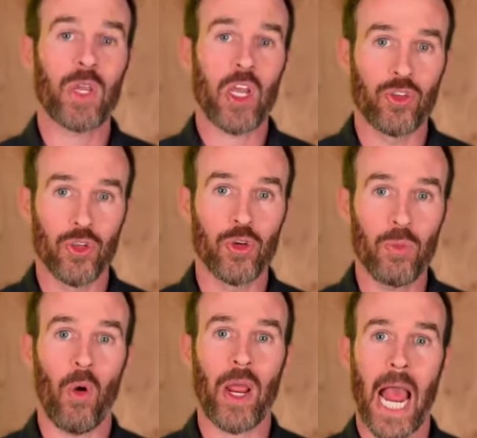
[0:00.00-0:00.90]
we
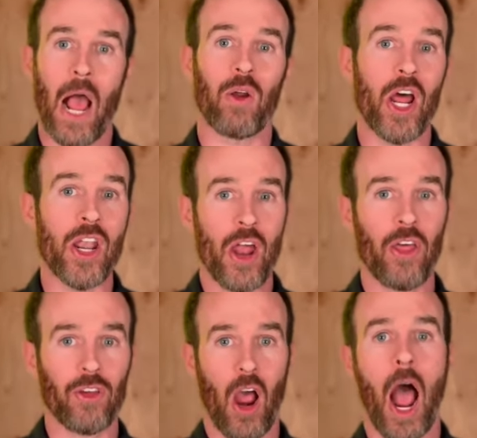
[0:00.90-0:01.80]
do point out
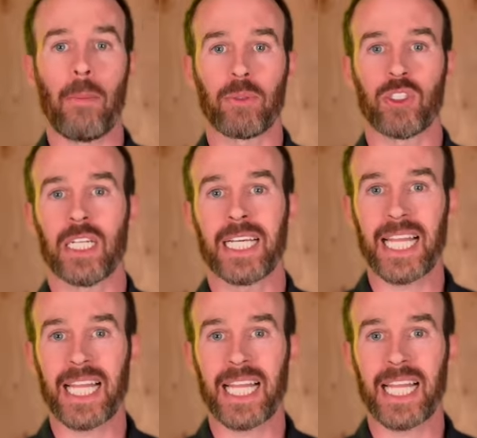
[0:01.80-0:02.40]
another option